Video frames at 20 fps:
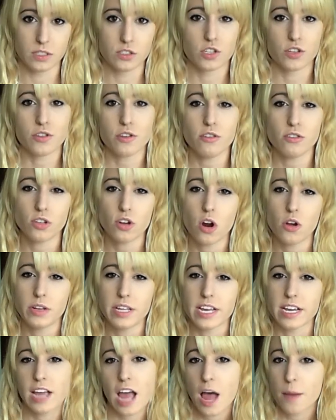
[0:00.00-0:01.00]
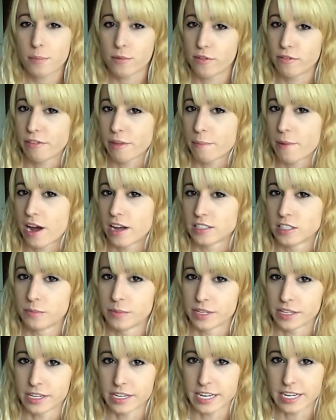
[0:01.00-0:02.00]
So those are only a couple of the
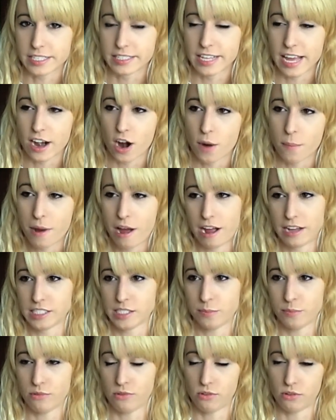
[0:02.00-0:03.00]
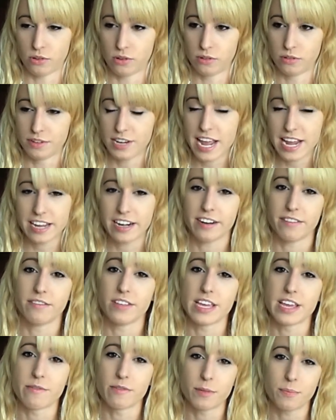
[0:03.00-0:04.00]
possibilities that are possible
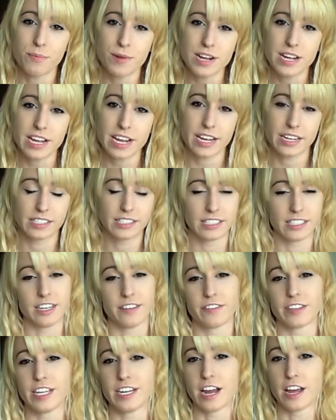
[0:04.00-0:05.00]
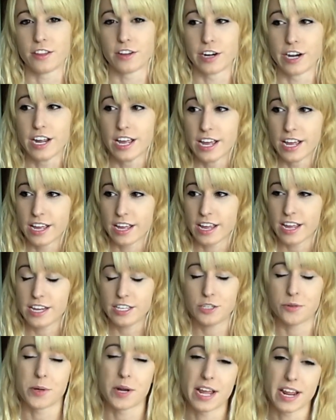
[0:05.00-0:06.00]
negatively with bringing a significant other
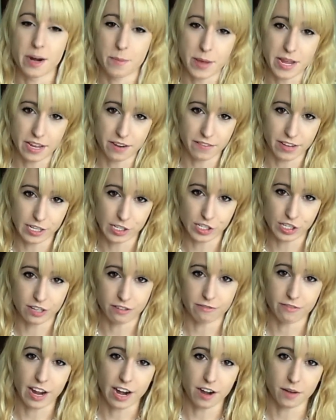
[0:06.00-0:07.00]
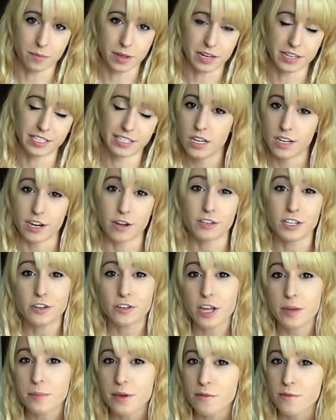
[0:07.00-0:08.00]
into an anime convention environment. Now
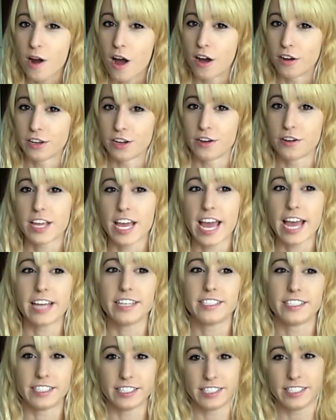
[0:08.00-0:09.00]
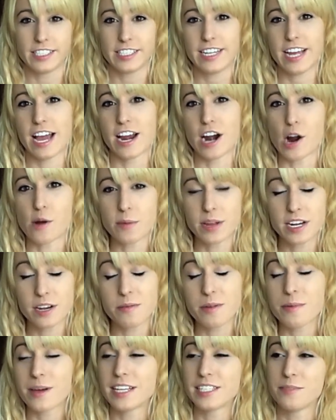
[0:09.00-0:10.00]
don't get me wrong, okay? Seriously, I don't
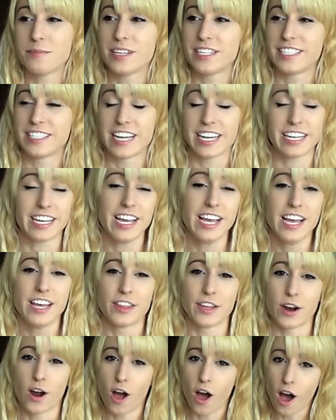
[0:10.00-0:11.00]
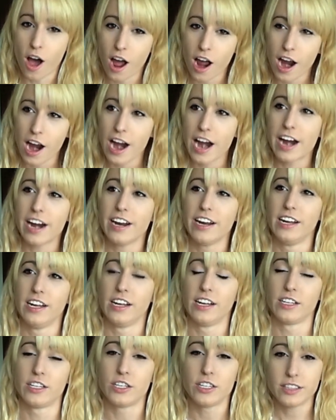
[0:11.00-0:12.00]
mean to be pessimistic. There are
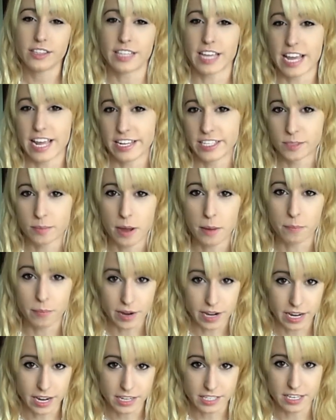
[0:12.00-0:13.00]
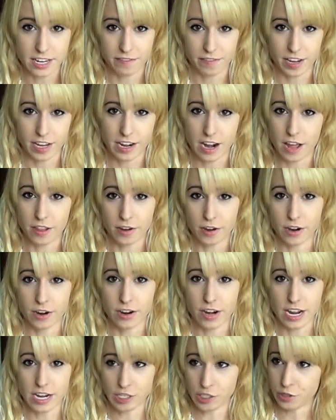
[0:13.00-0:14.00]
good things about bringing a significant
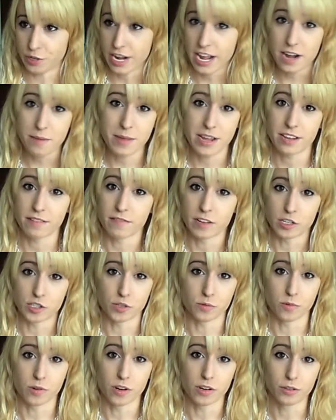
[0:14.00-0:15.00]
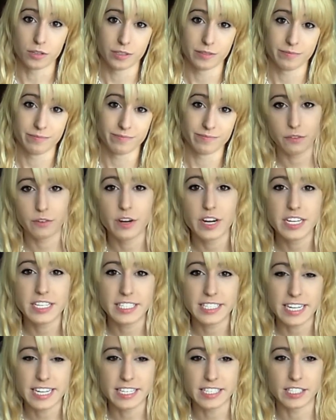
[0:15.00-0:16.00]
other into an anime convention world. For
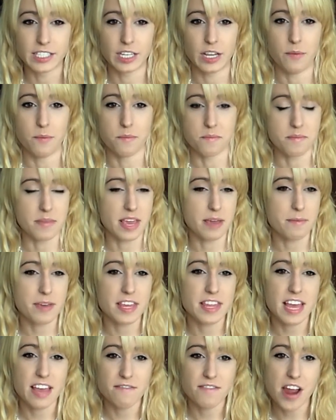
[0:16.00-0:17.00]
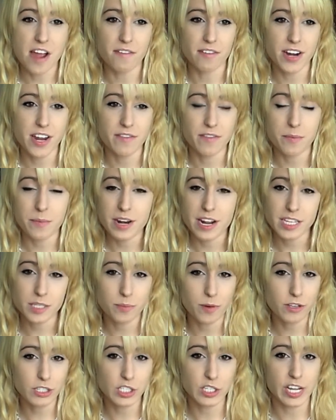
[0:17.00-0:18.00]
instance, maybe they've never even been
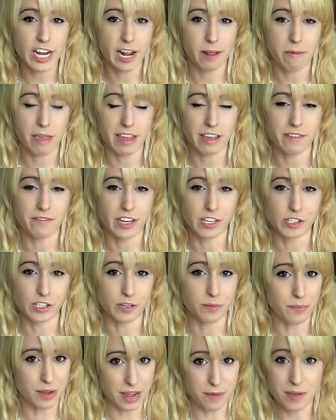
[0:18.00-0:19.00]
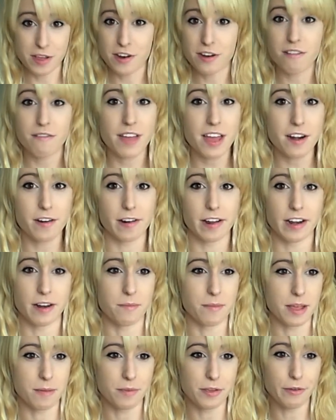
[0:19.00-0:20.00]
exposed to an anime convention. Maybe you're a
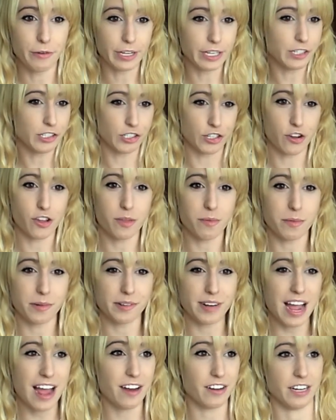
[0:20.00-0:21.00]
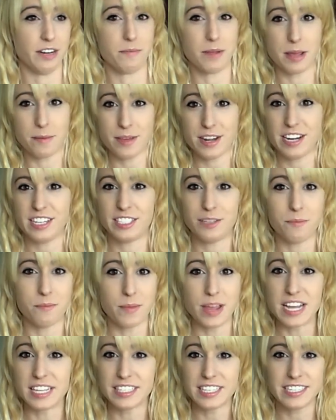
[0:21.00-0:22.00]
veteran and maybe you can show them around, and maybe it's
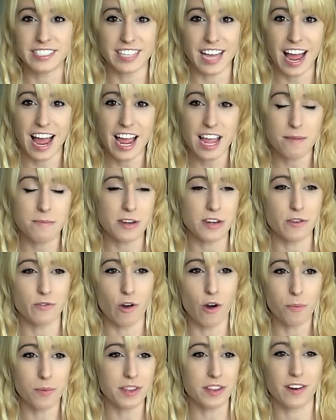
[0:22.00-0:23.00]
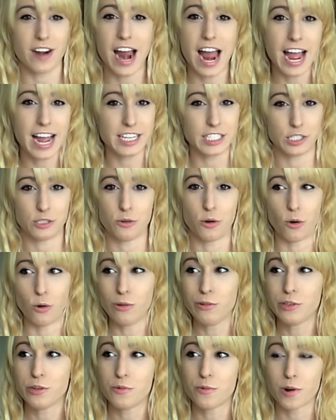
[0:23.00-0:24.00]
an amazing time and you open their eyes to a
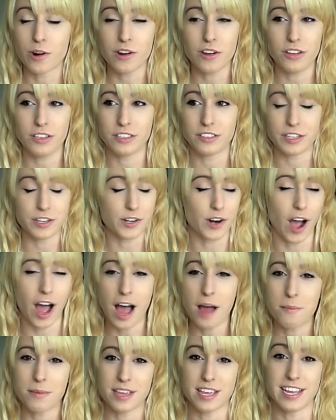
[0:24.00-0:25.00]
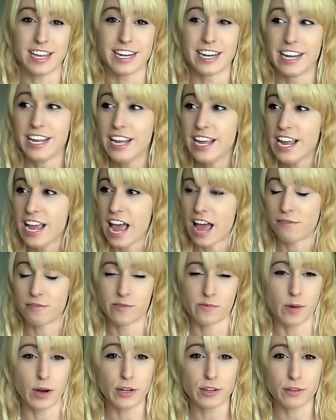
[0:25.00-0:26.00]
whole new world, to your hobby, and
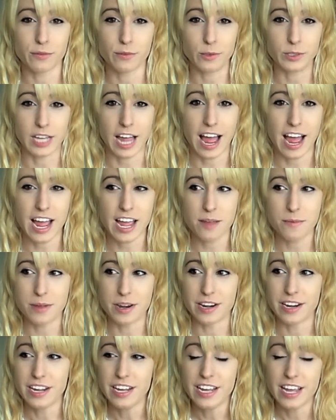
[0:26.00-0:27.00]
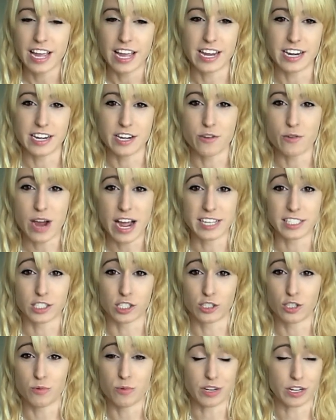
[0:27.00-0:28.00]
have a wonderful time, and you
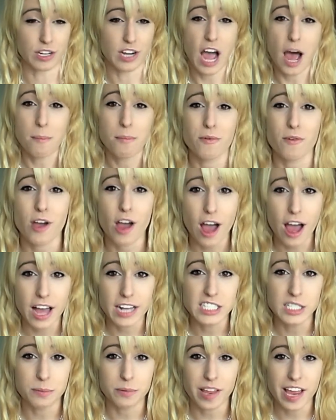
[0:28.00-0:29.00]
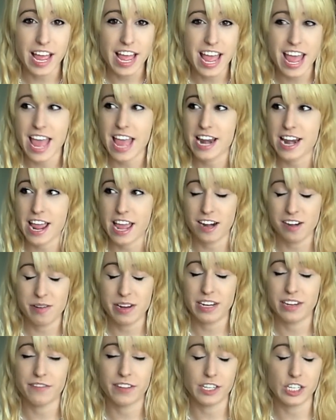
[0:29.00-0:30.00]
guys do a couple cosplay, and
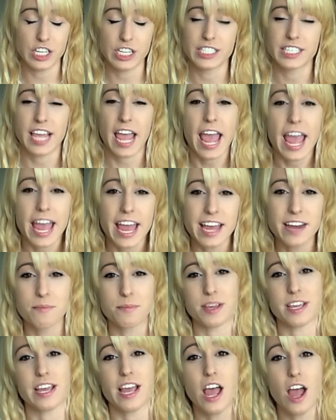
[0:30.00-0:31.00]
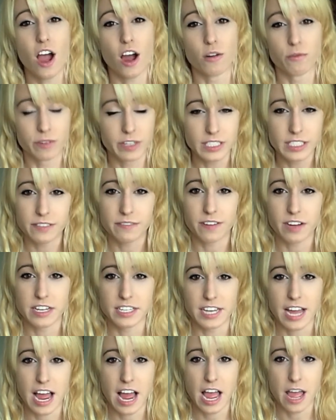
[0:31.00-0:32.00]
anime conventions can be a really
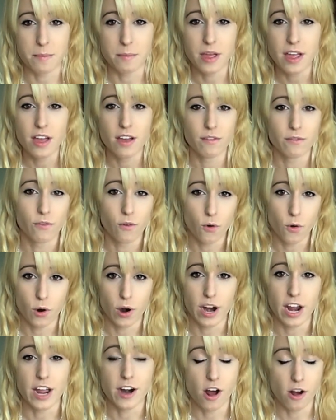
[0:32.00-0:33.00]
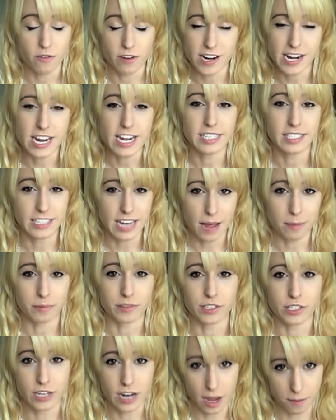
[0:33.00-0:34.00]
fun time for an already
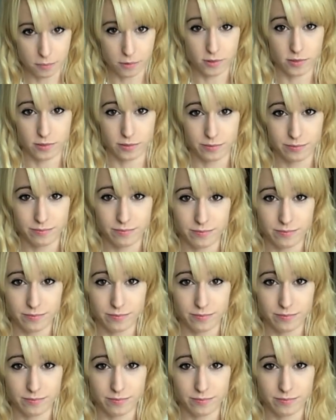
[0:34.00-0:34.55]
established couple.